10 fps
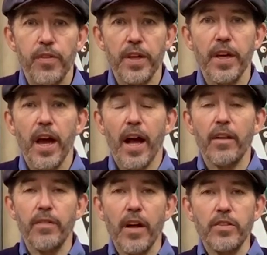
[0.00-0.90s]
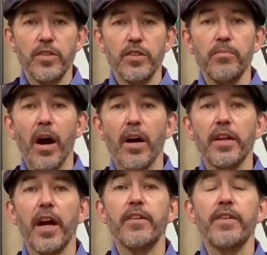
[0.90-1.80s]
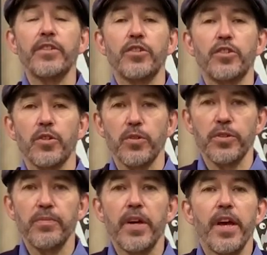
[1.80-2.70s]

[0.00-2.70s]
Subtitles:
the Halvarssons Oman adventure suit.